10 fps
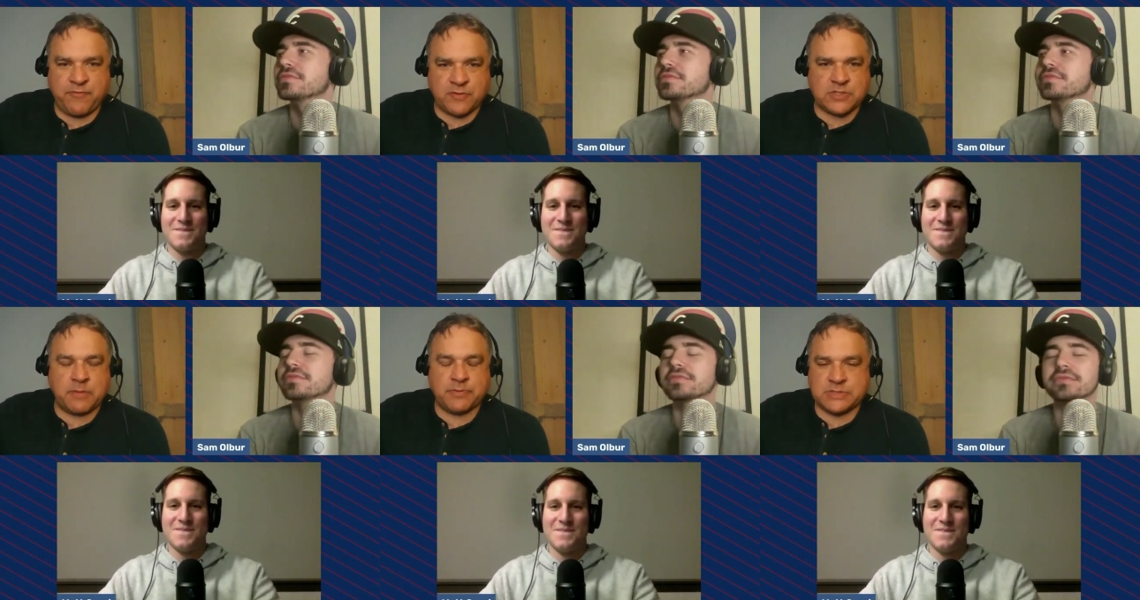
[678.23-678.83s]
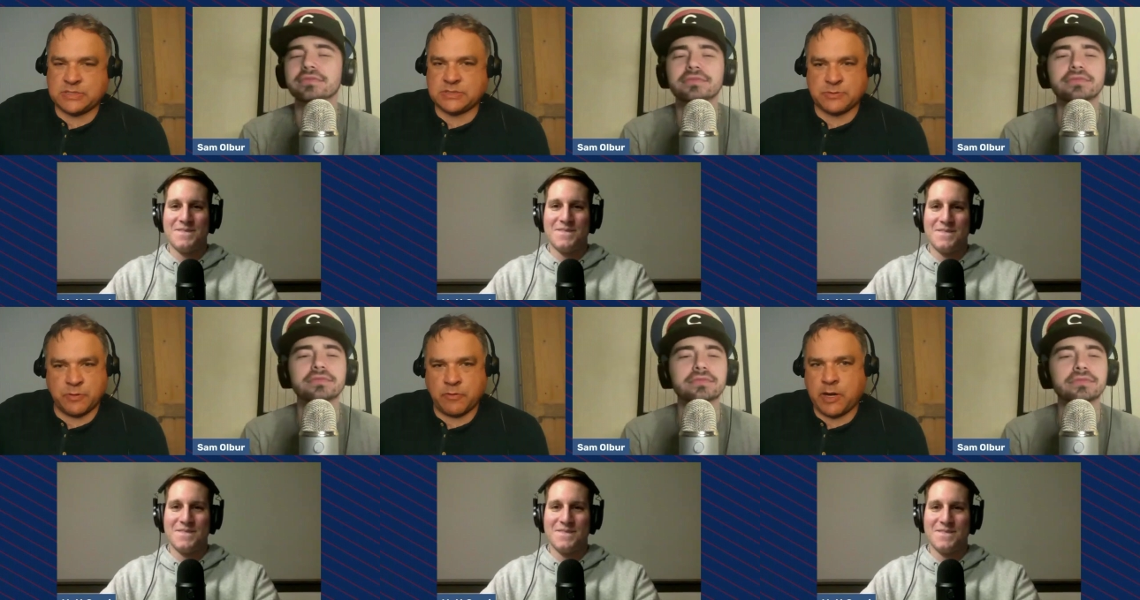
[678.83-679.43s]
Speaker 1: but the first couple of seasons
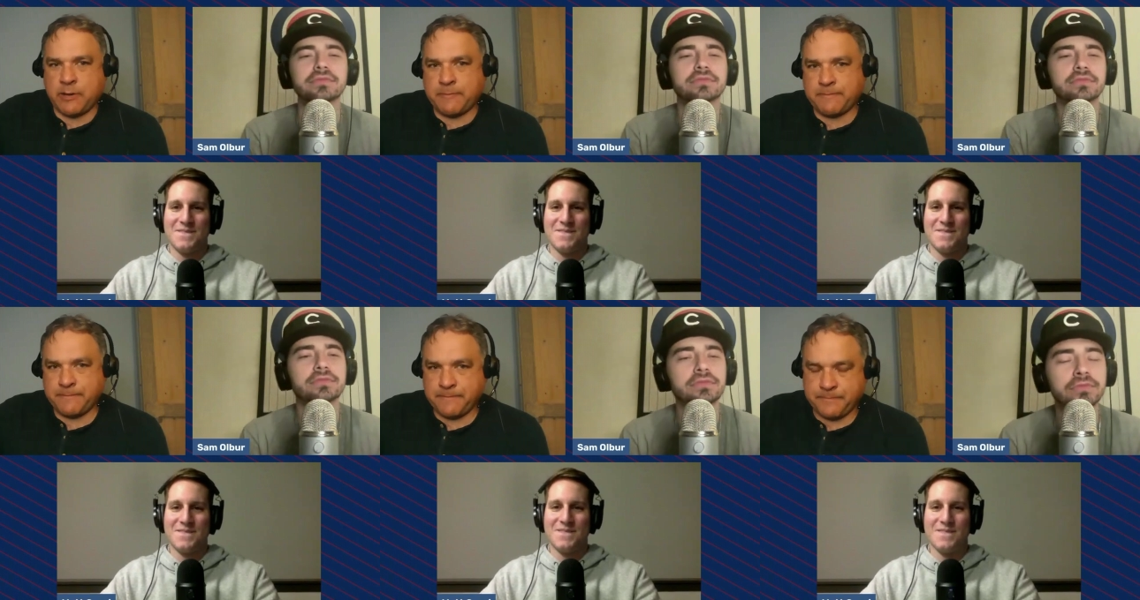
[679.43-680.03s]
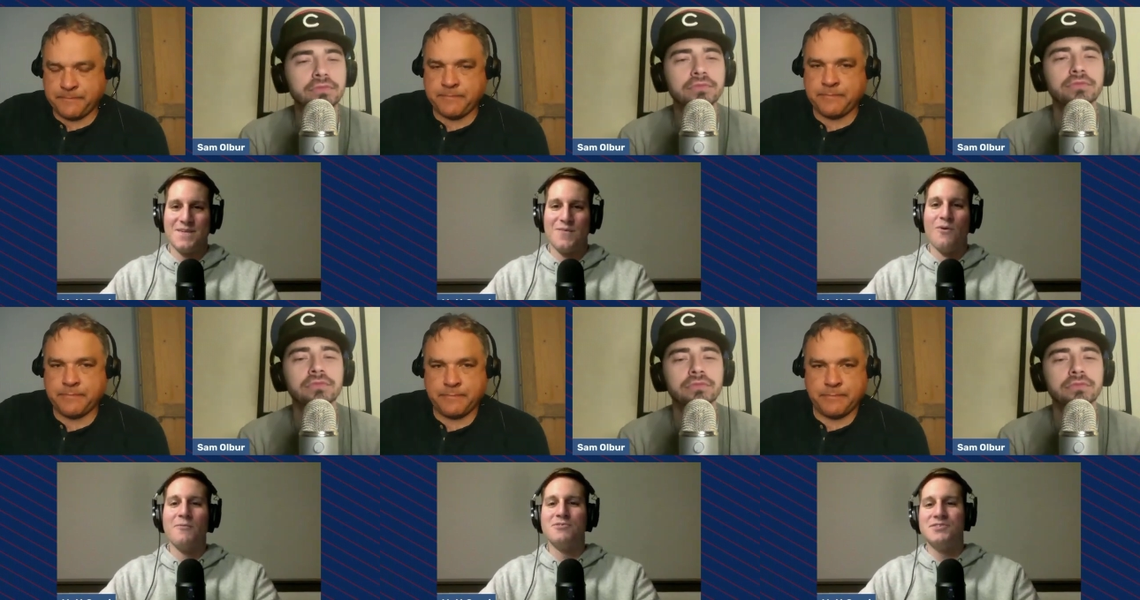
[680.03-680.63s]
were great.
Speaker 2: What
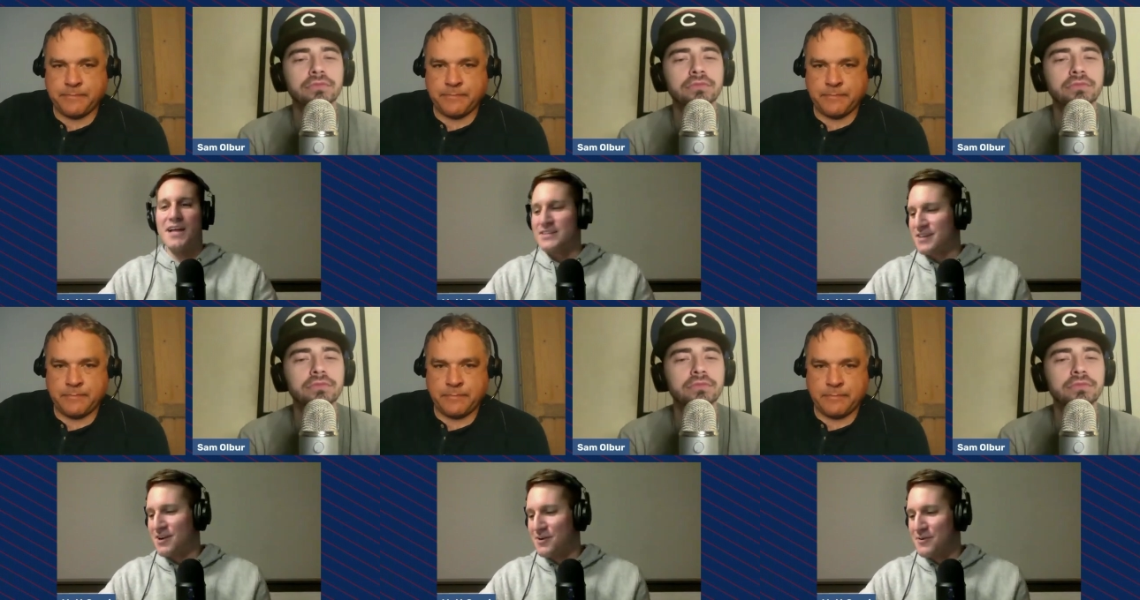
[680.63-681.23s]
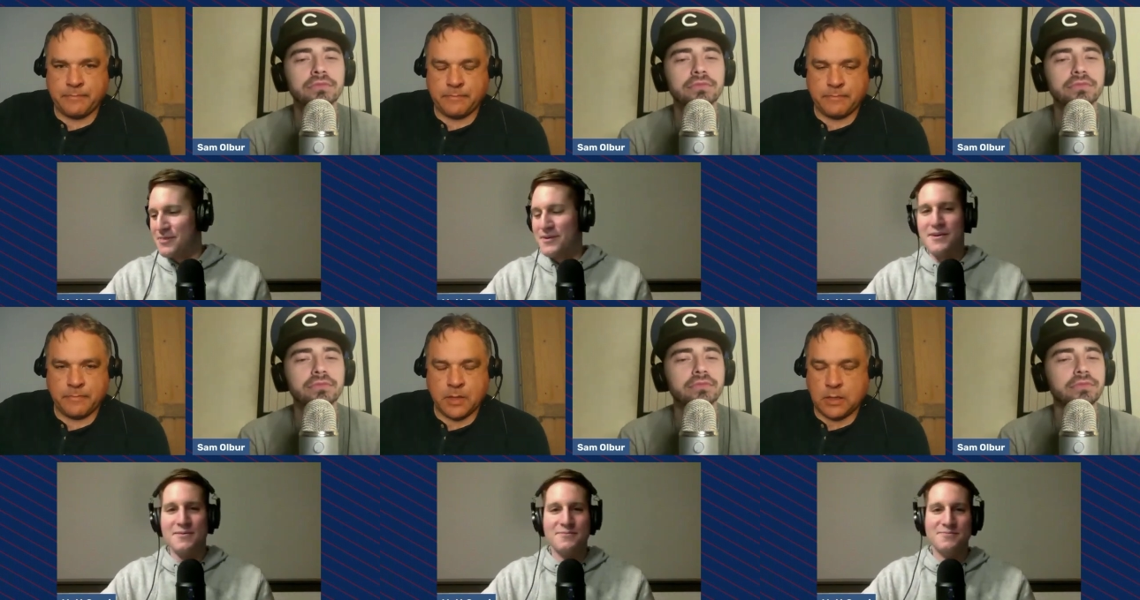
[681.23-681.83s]
would you like to go with here?
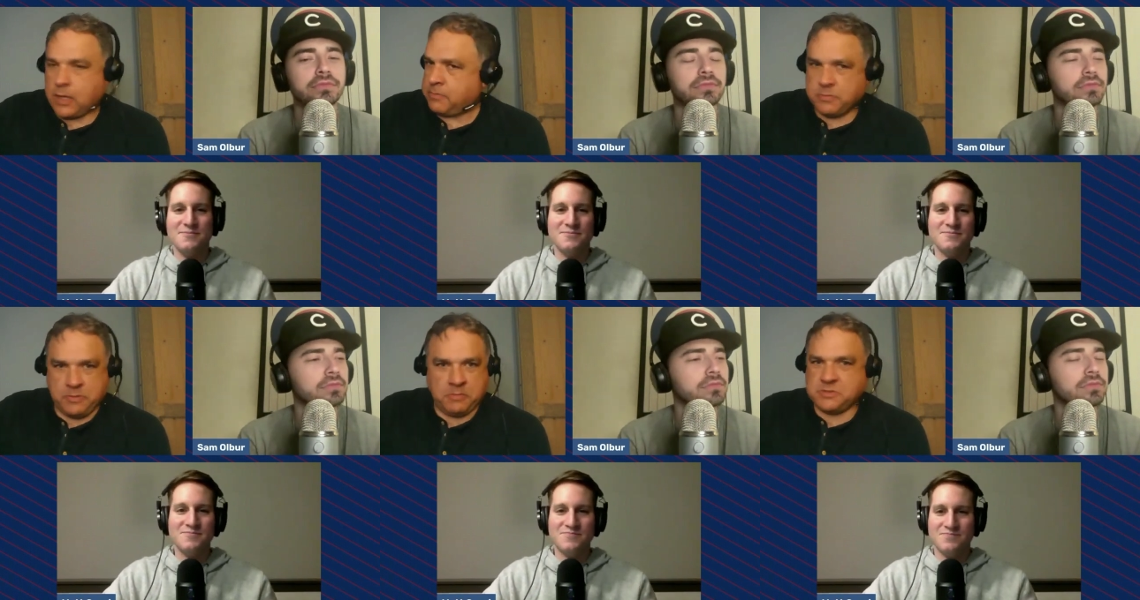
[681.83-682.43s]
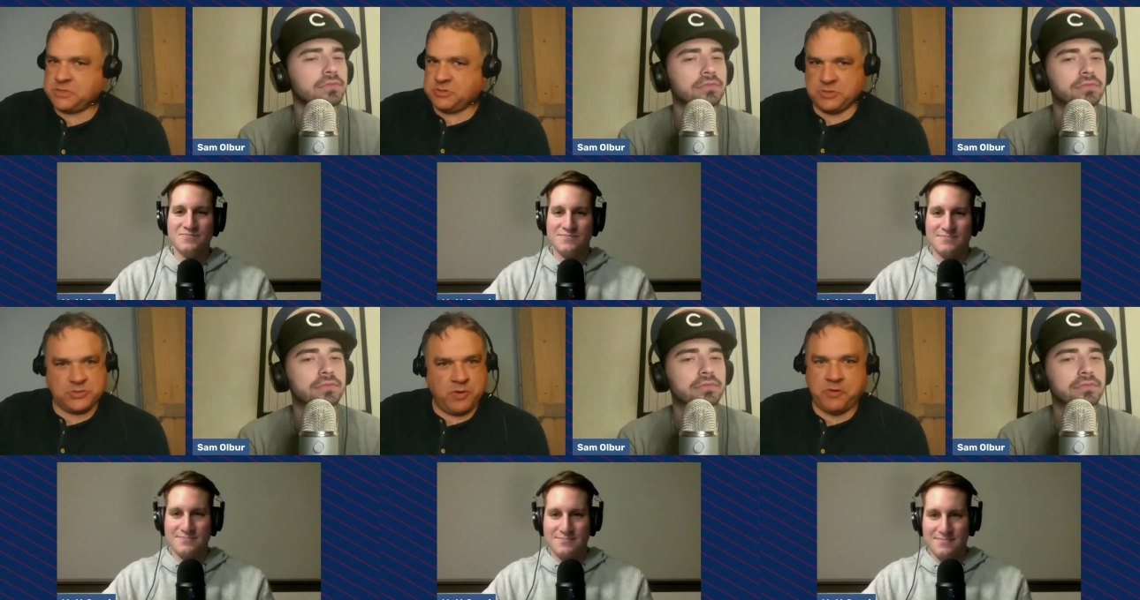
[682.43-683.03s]
Speaker 1: I, I'm
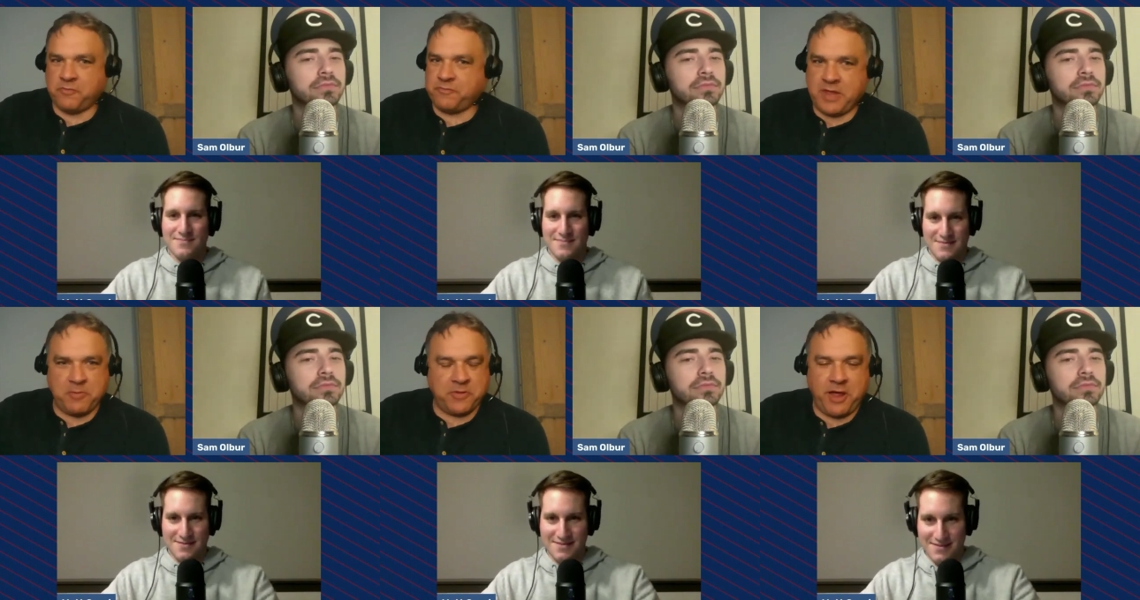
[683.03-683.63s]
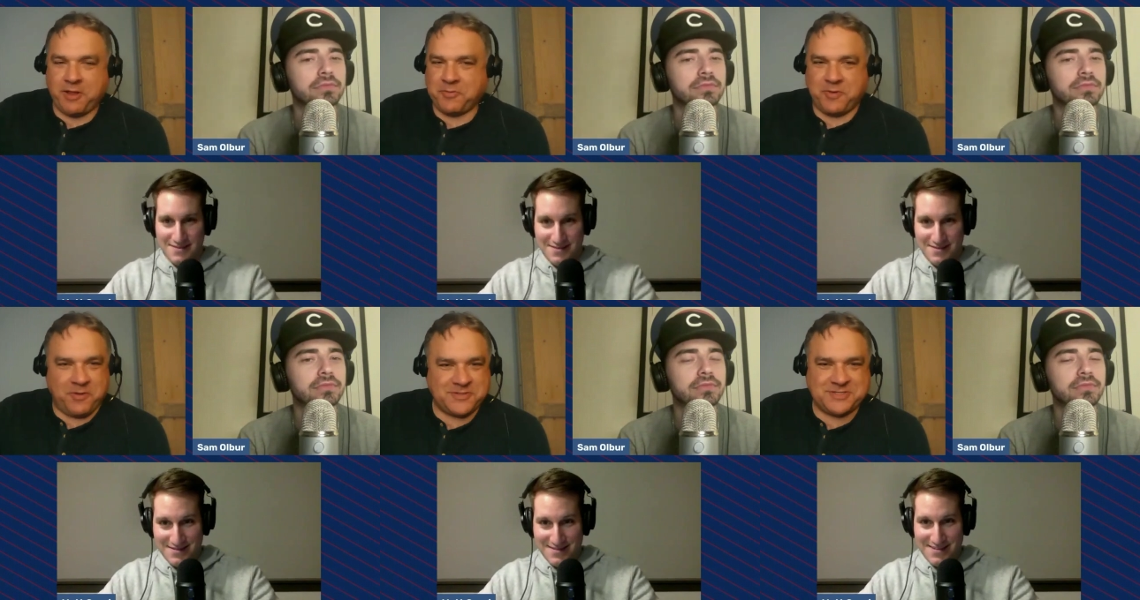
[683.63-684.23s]
just run the table with
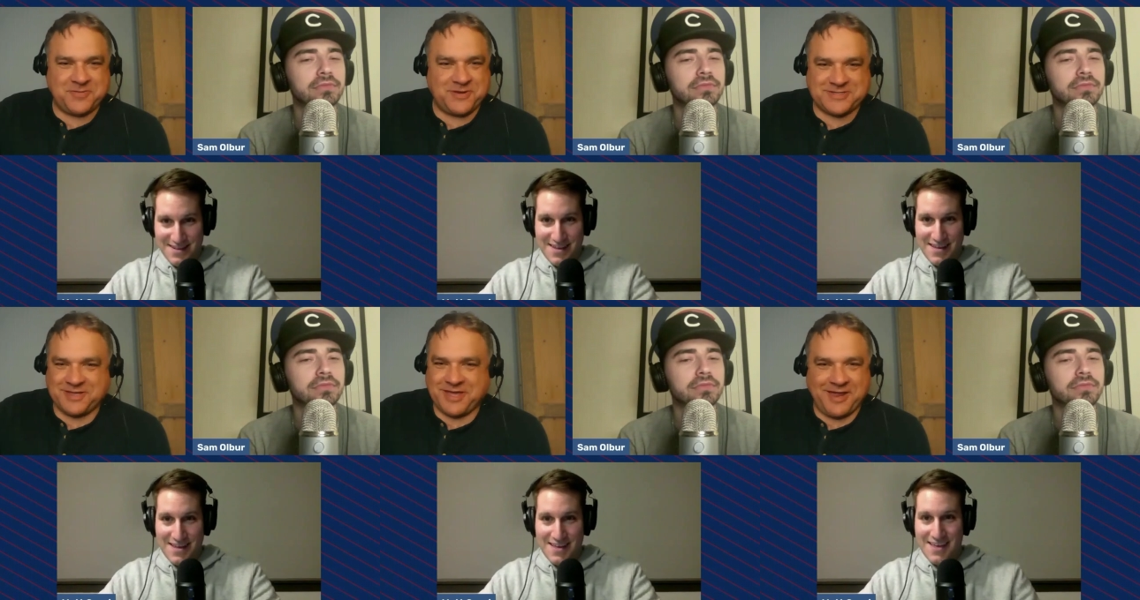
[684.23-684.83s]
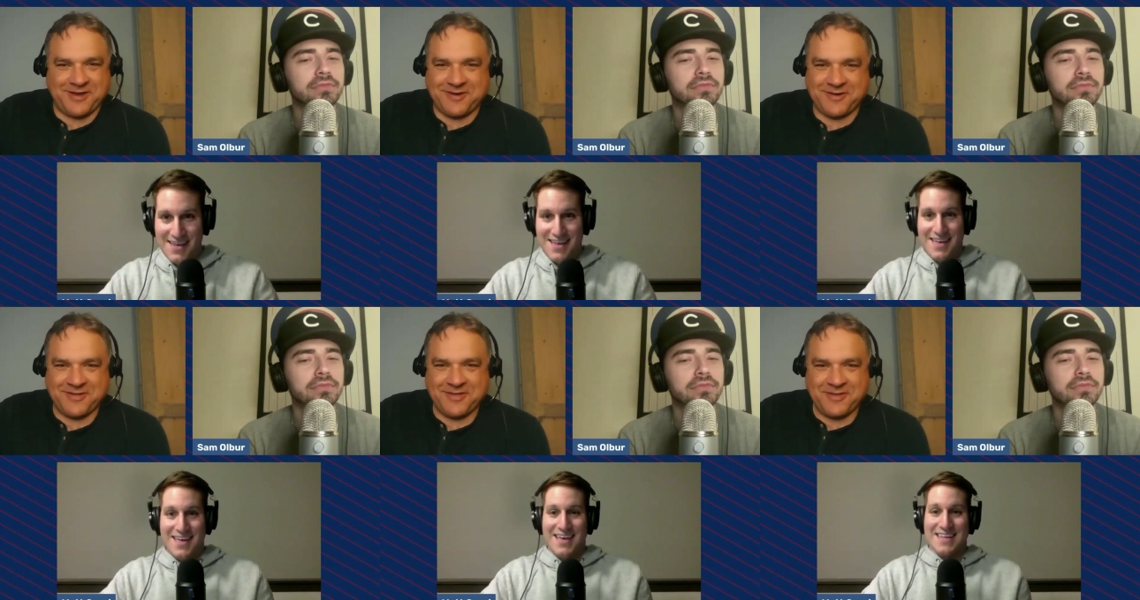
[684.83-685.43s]
Hollywood and see what else you got here.
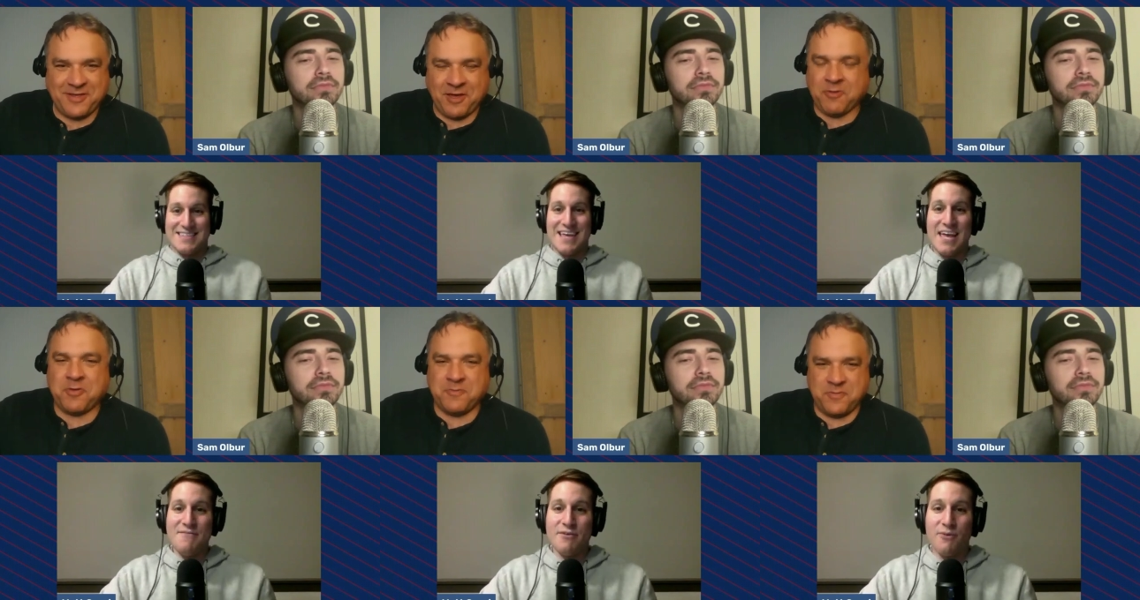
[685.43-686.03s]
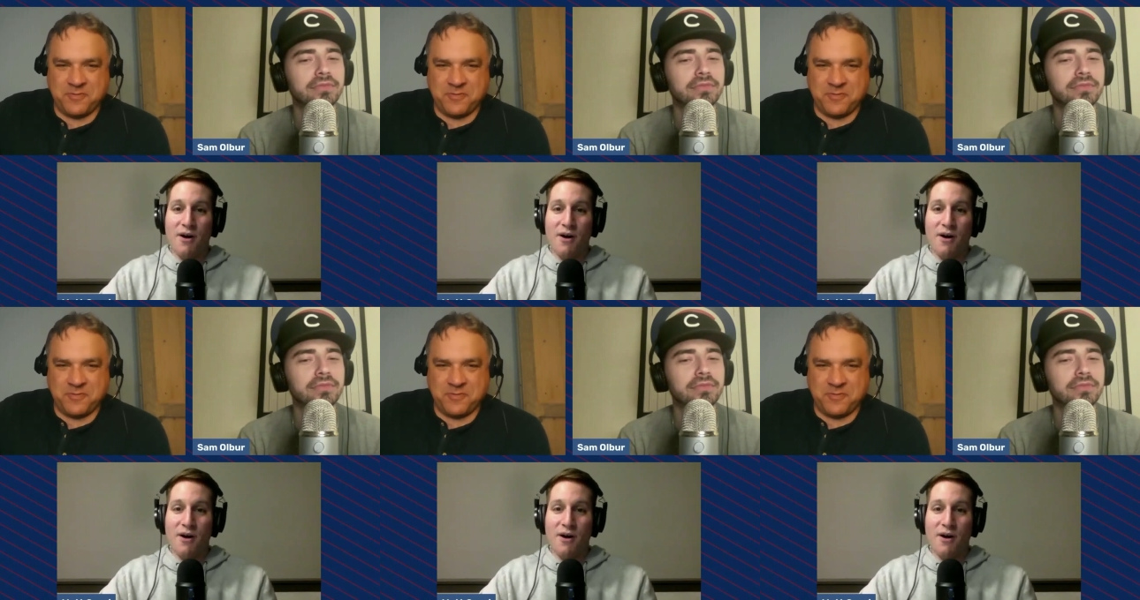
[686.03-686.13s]
David